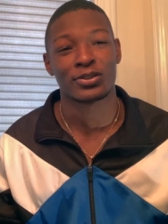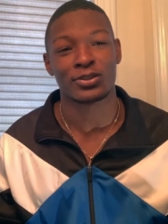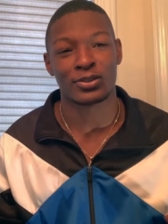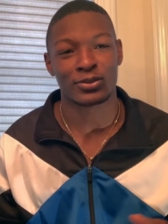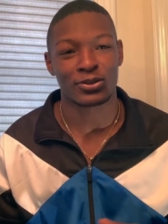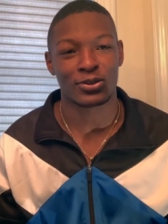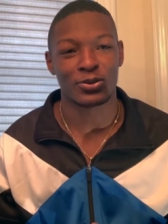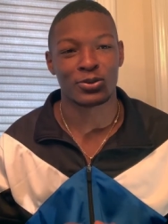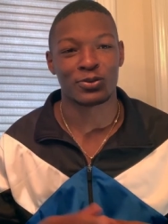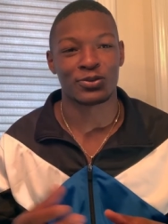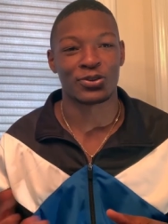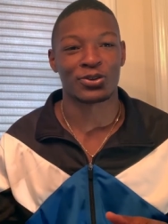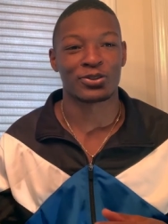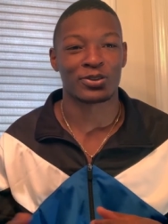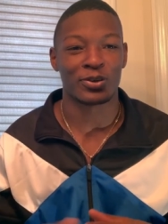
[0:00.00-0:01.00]
on school,
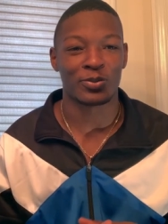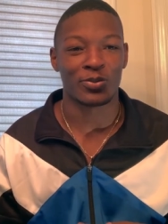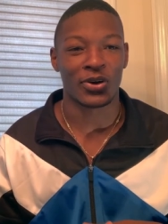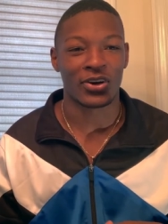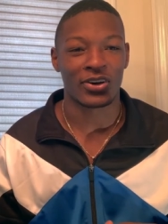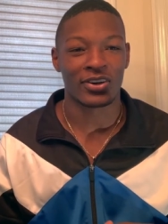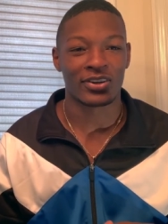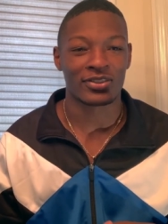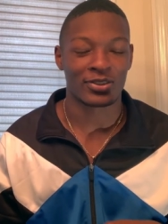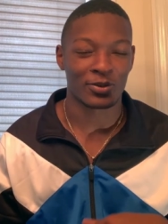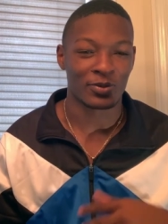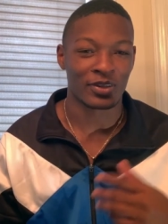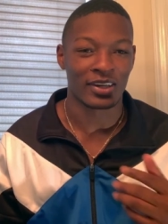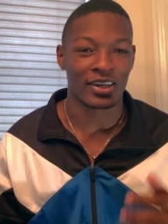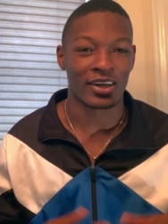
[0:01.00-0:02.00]
focus on ball, so
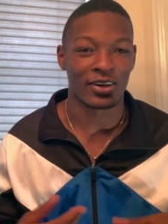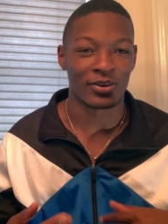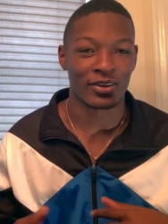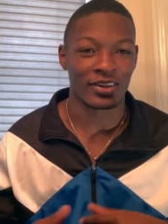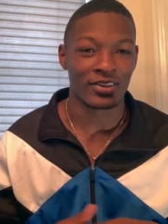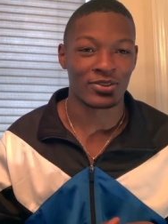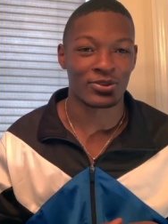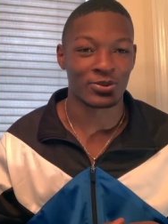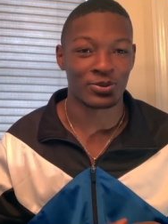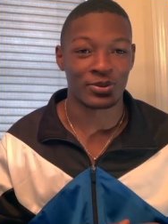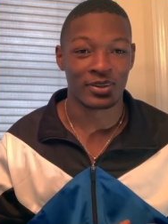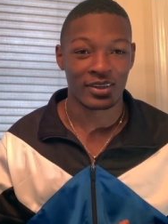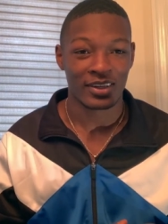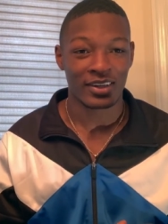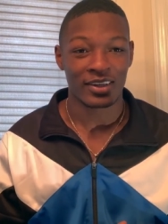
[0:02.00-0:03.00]
we can go and get you,
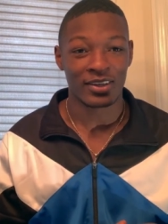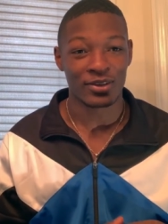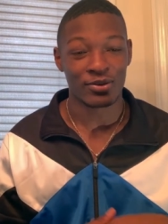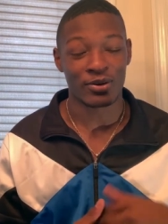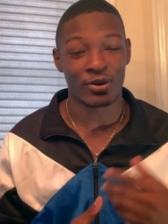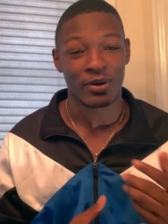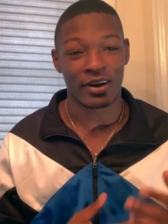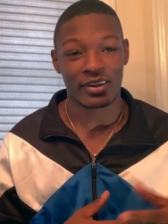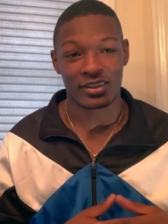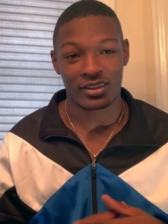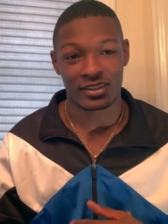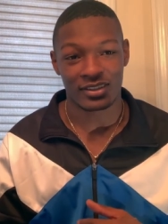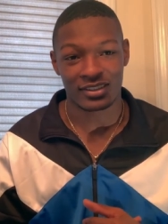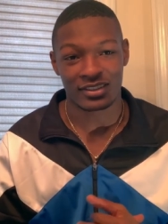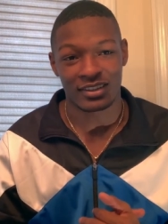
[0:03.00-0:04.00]
you know, out
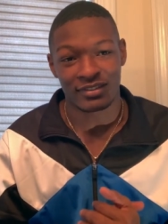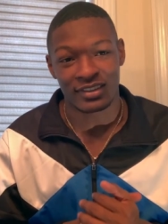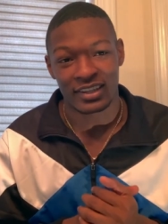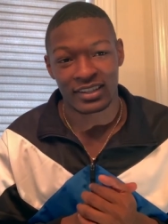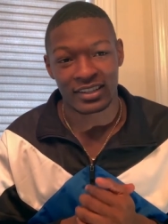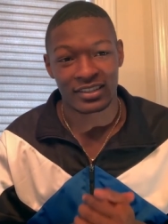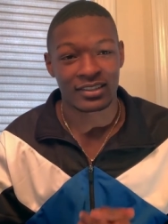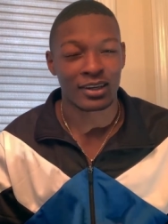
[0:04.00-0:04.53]
there and stuff like that.